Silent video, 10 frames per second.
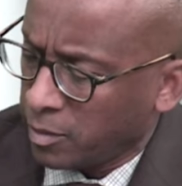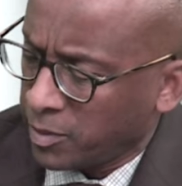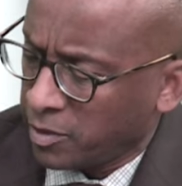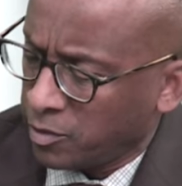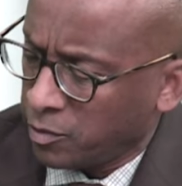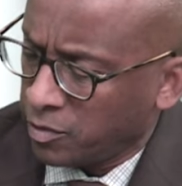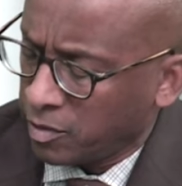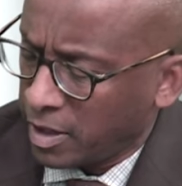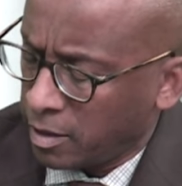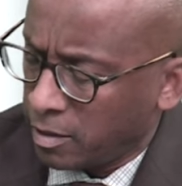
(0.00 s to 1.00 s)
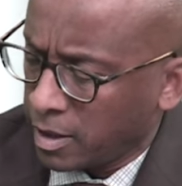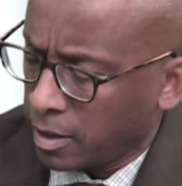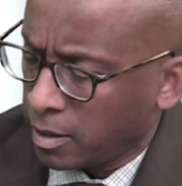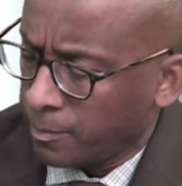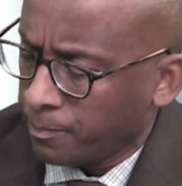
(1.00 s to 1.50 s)
because you stated that
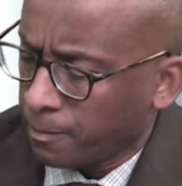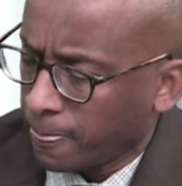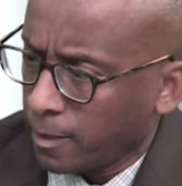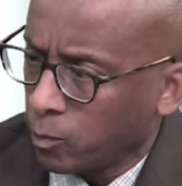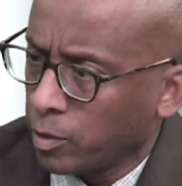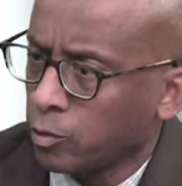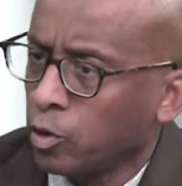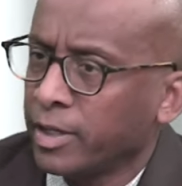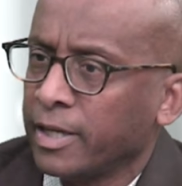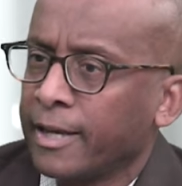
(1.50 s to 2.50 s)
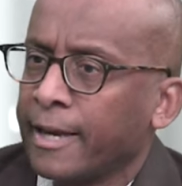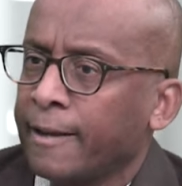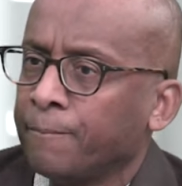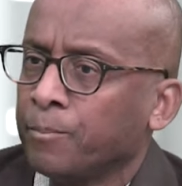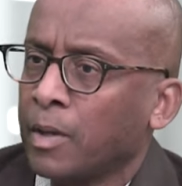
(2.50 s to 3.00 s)
we're looking
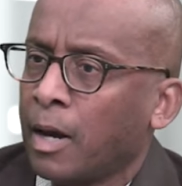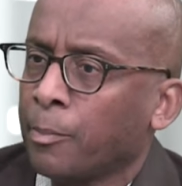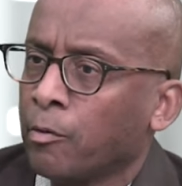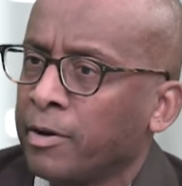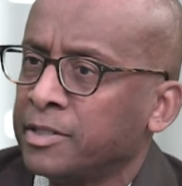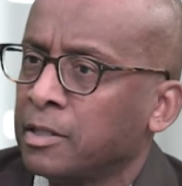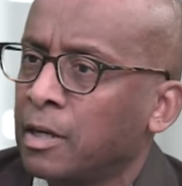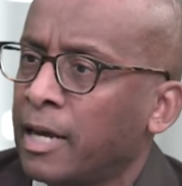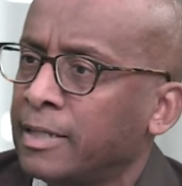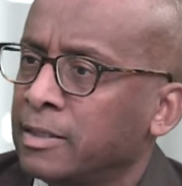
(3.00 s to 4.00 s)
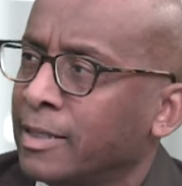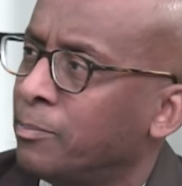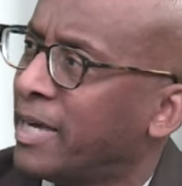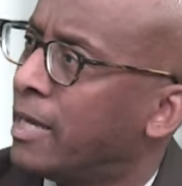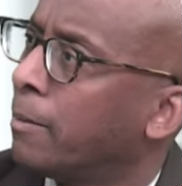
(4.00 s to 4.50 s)
at operationalizing
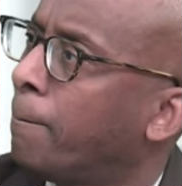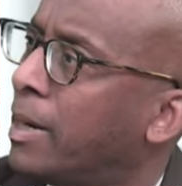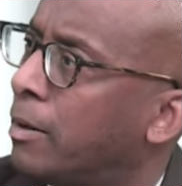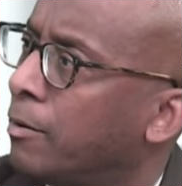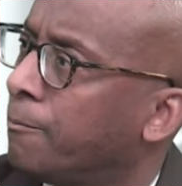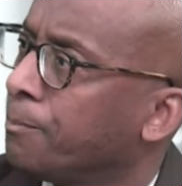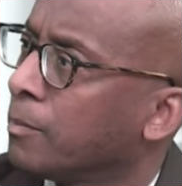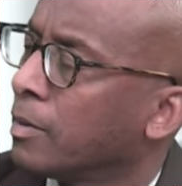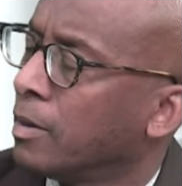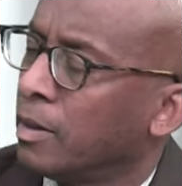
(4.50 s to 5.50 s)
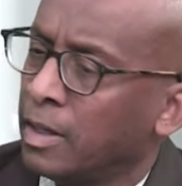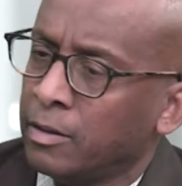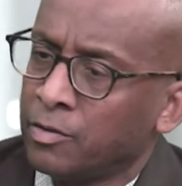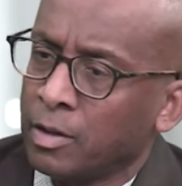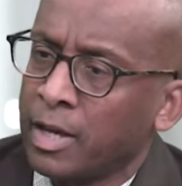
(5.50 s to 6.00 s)
and getting better, and
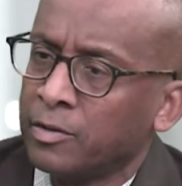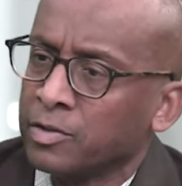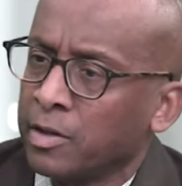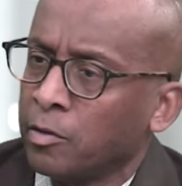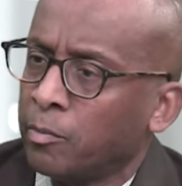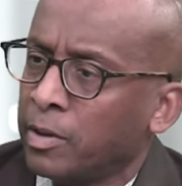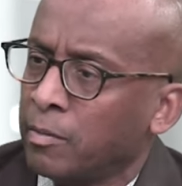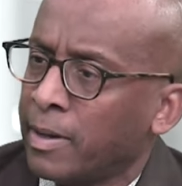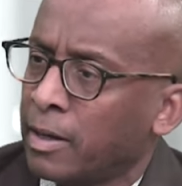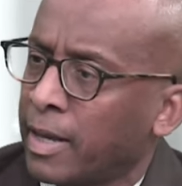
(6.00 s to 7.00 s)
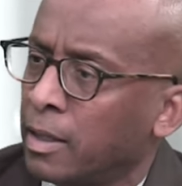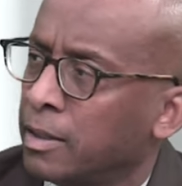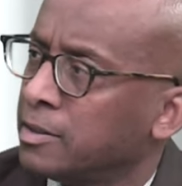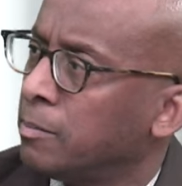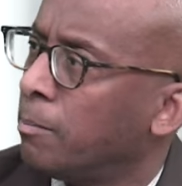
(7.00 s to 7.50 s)
there's a lot of scuttlebutt about
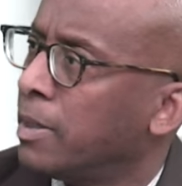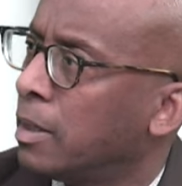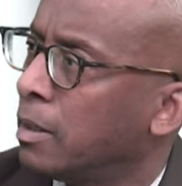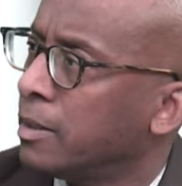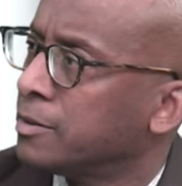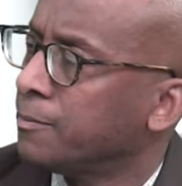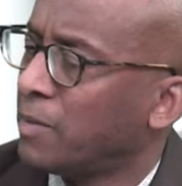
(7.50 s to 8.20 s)
ALS and BLS yes.